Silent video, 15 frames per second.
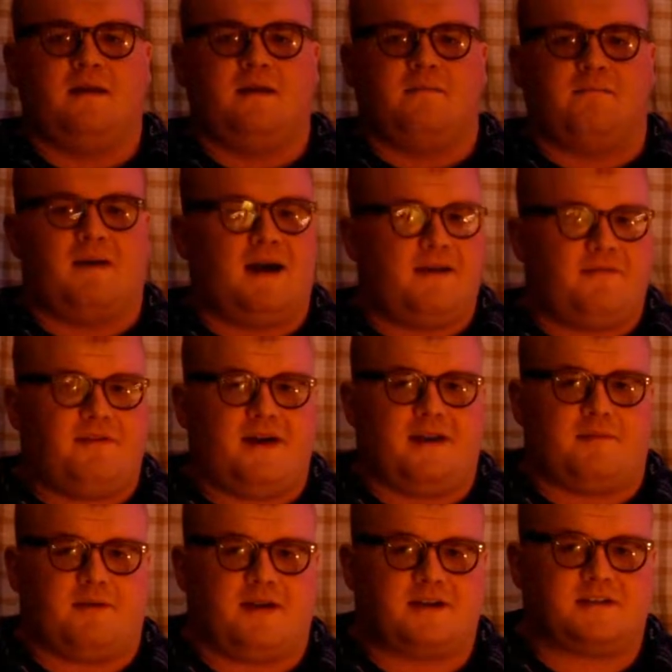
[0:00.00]
My final
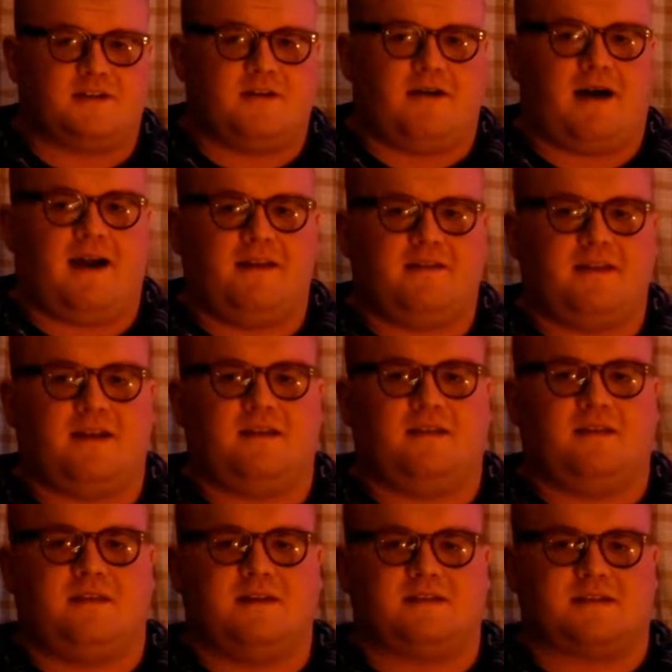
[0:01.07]
prediction, though, I think
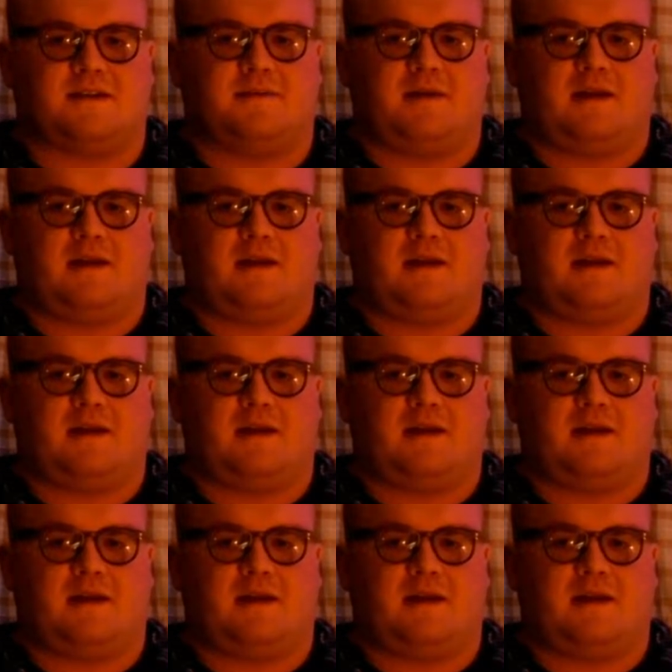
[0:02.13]
this is going